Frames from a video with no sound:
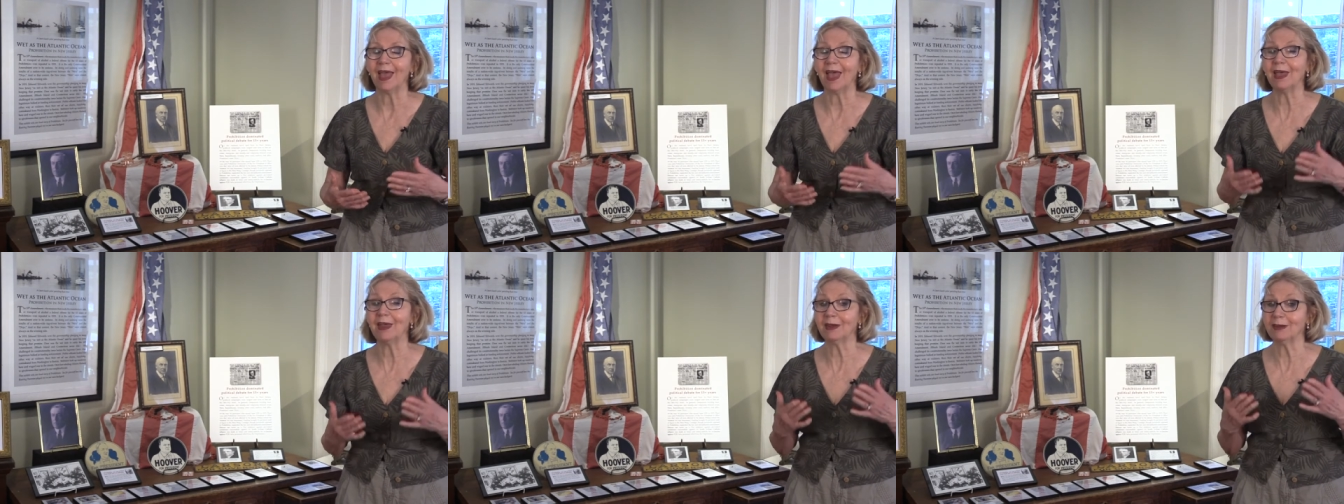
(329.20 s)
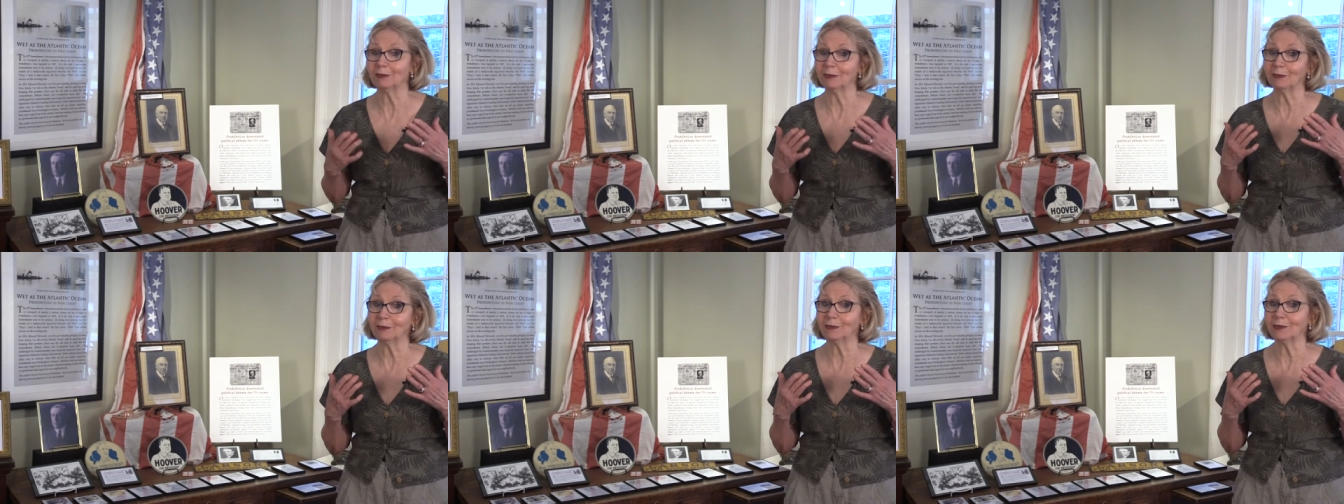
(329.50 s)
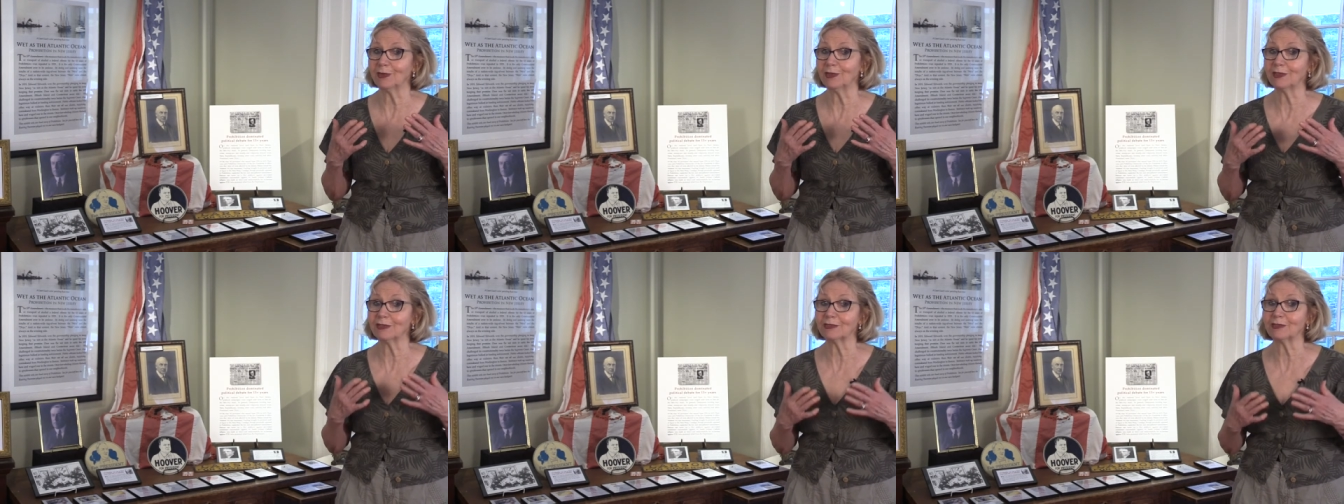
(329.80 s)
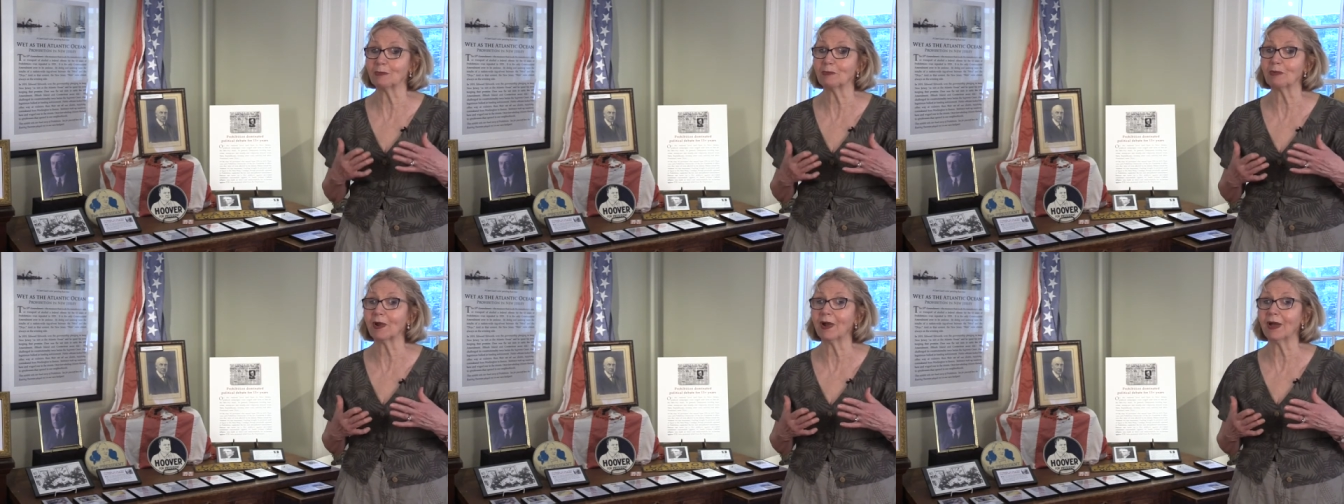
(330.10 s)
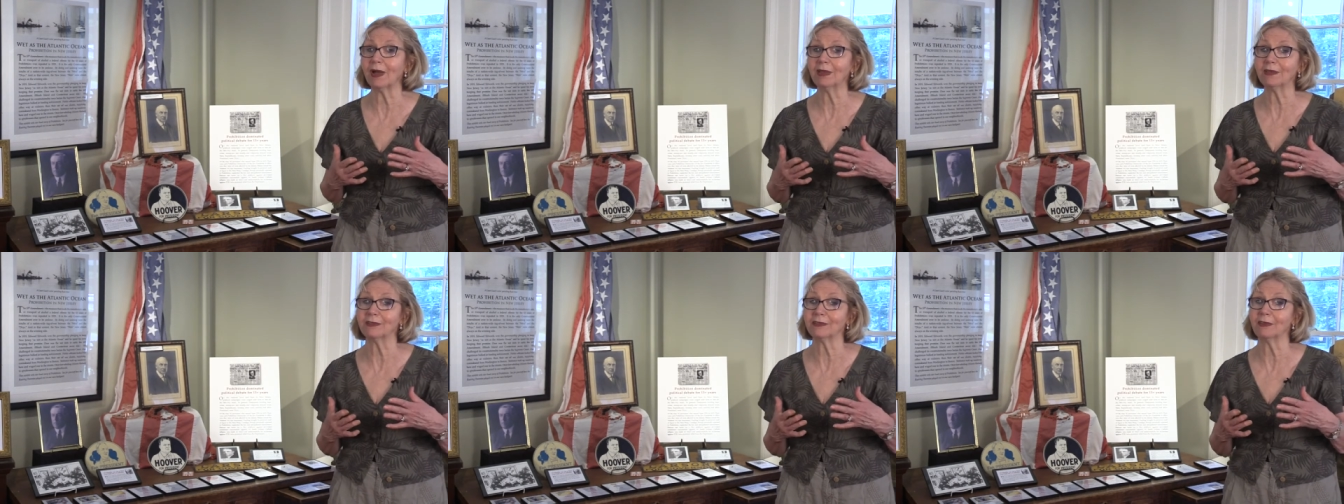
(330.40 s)
And it, to the
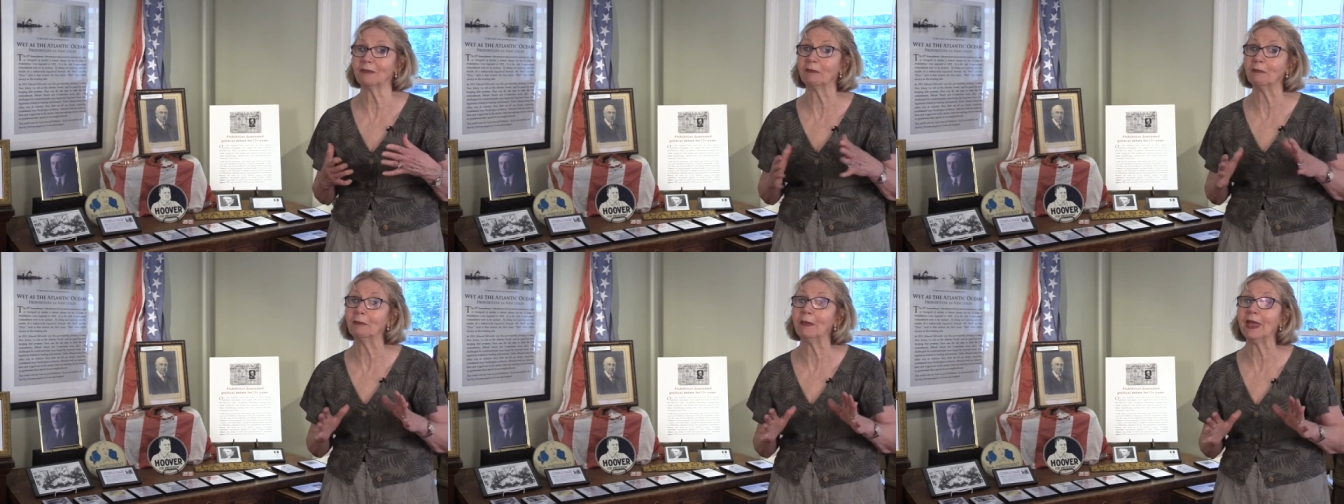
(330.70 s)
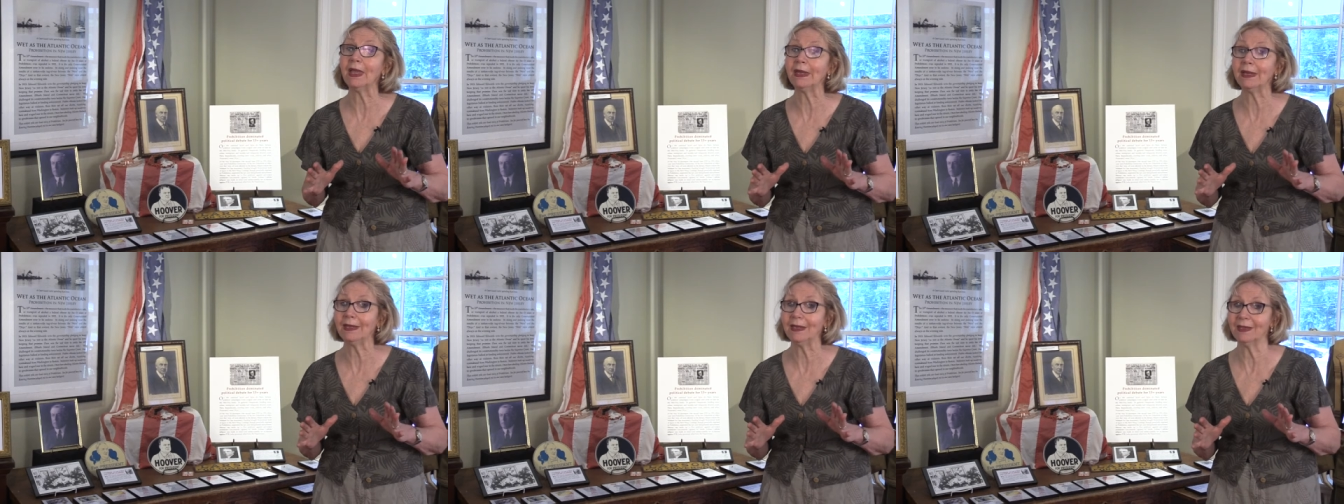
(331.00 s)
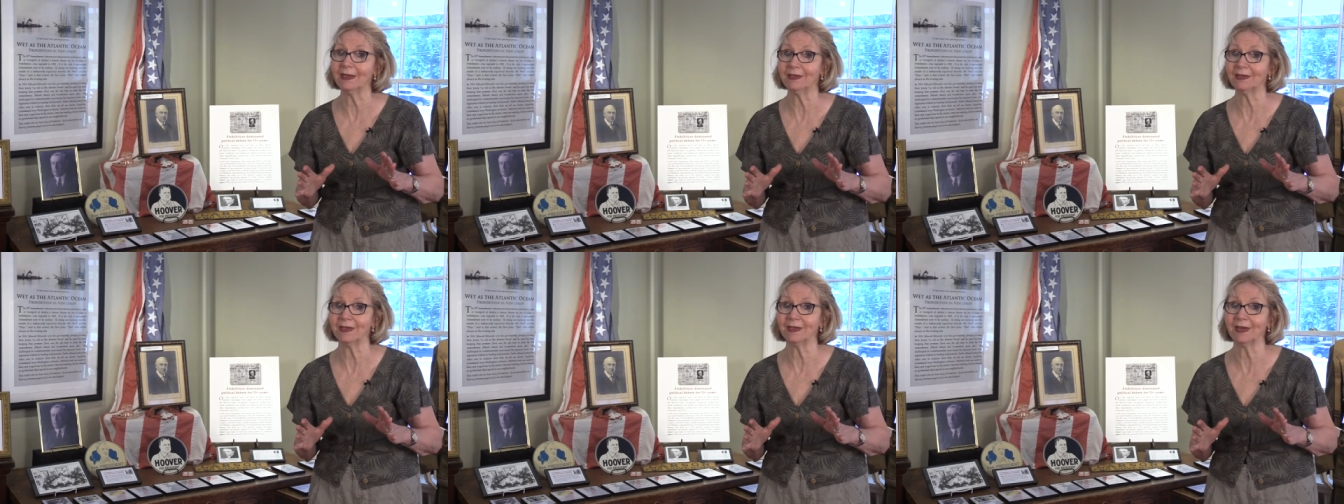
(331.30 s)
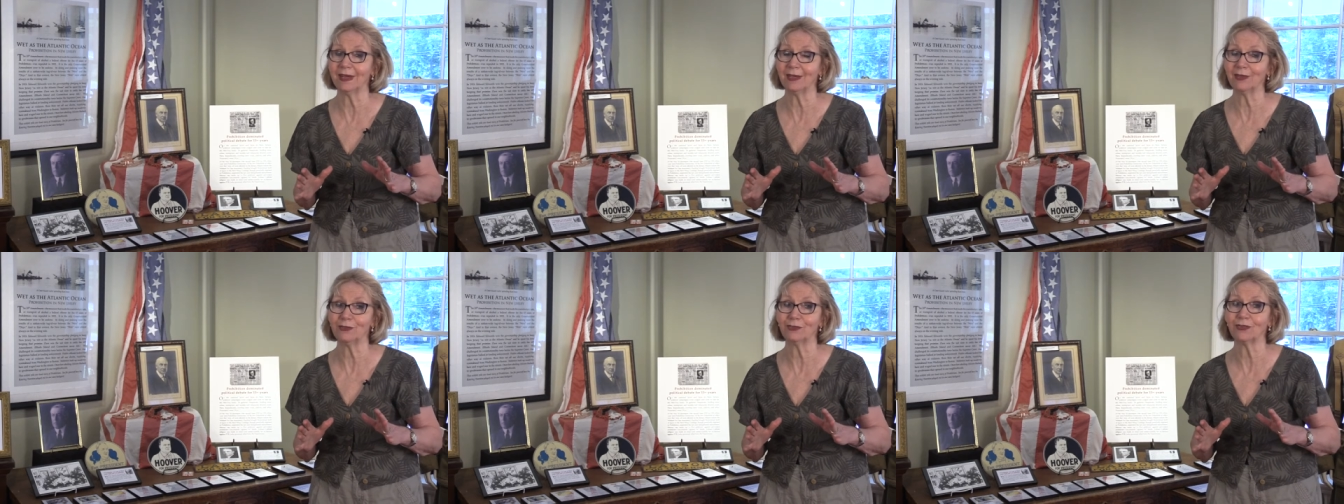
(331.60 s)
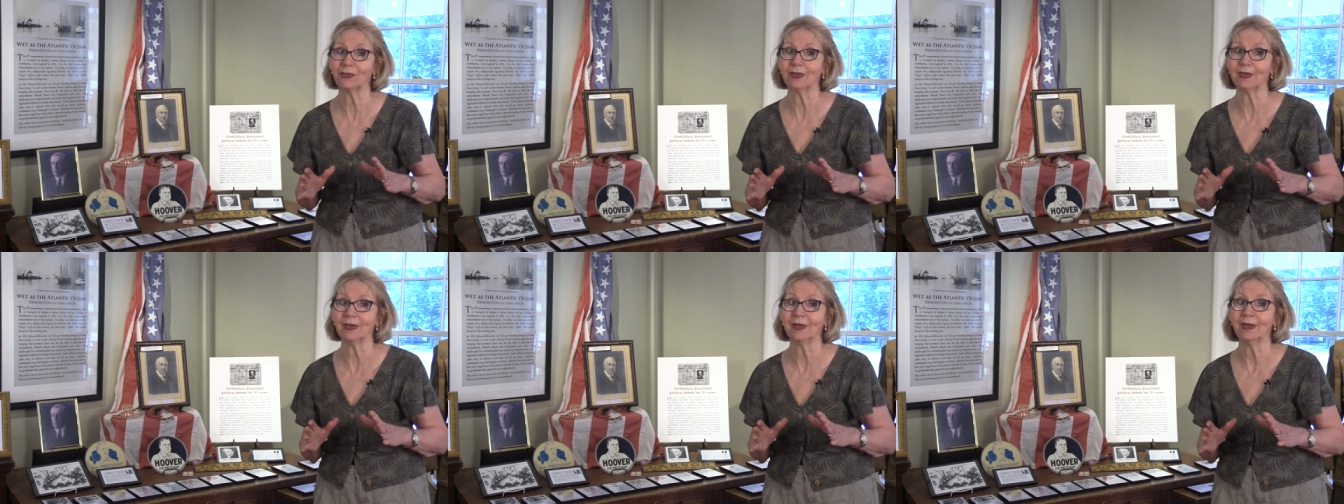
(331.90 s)
surprise of many in the
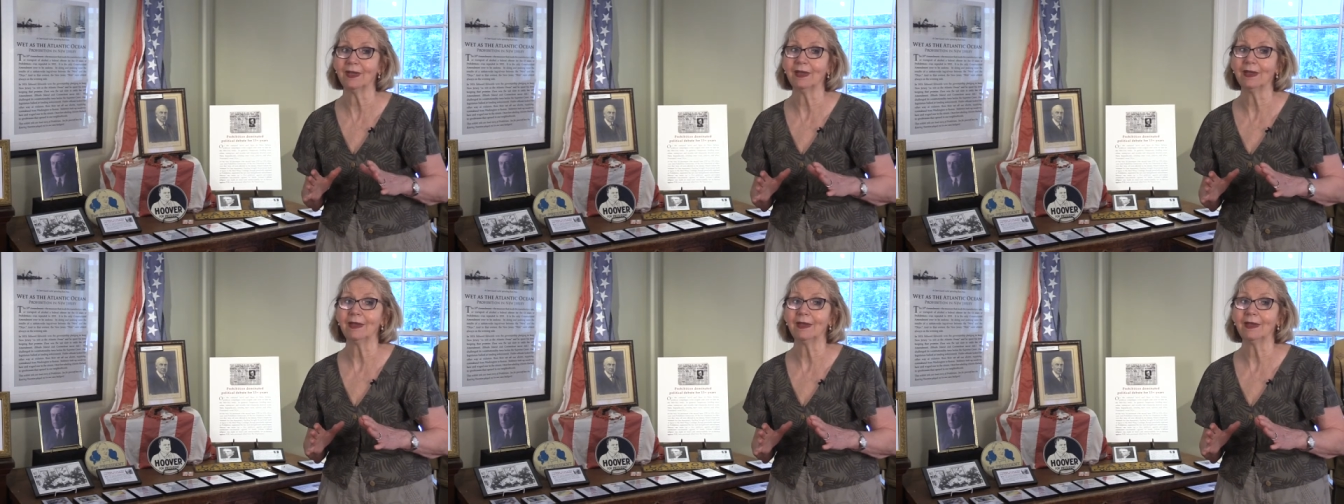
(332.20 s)
nation,